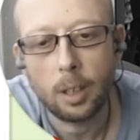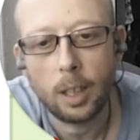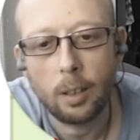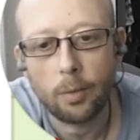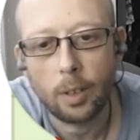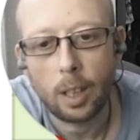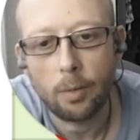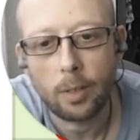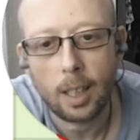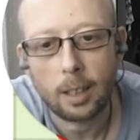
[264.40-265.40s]

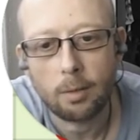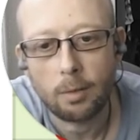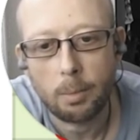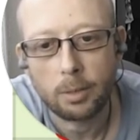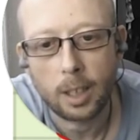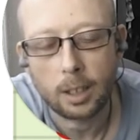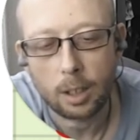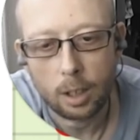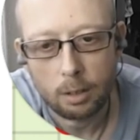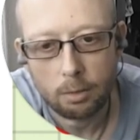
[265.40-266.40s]
if that represents
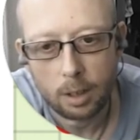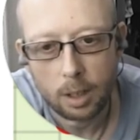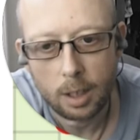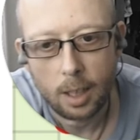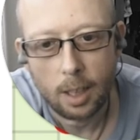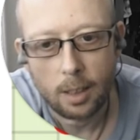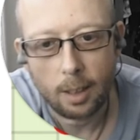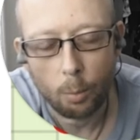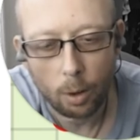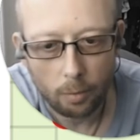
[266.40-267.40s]
100,
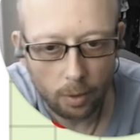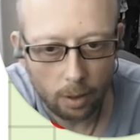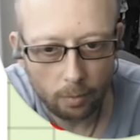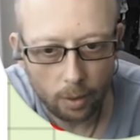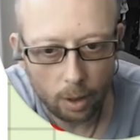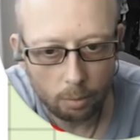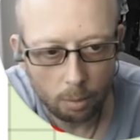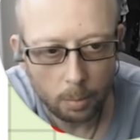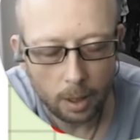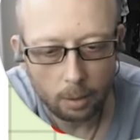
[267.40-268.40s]
then 1/5 of 100
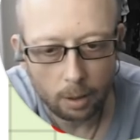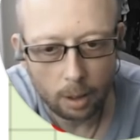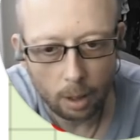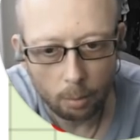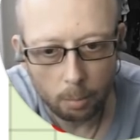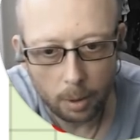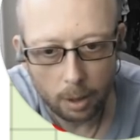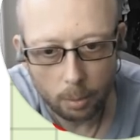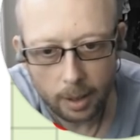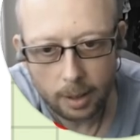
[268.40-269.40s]
would be
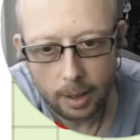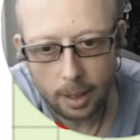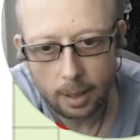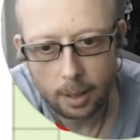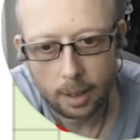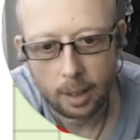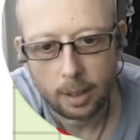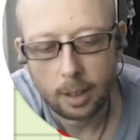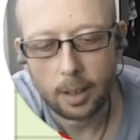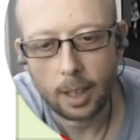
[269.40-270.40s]
20.
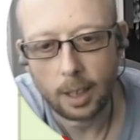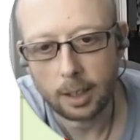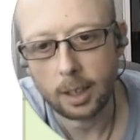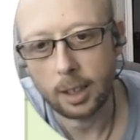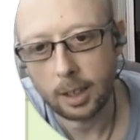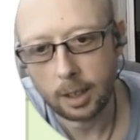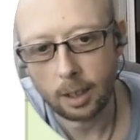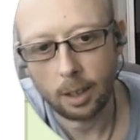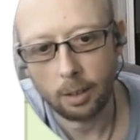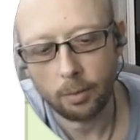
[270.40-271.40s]
So the answer is
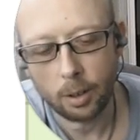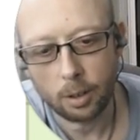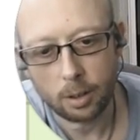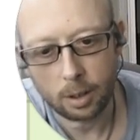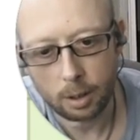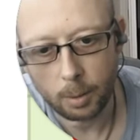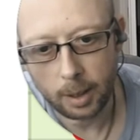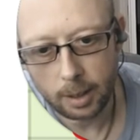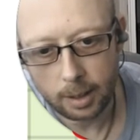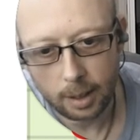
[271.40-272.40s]

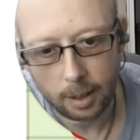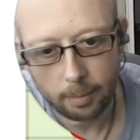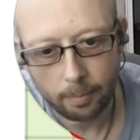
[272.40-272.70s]
420.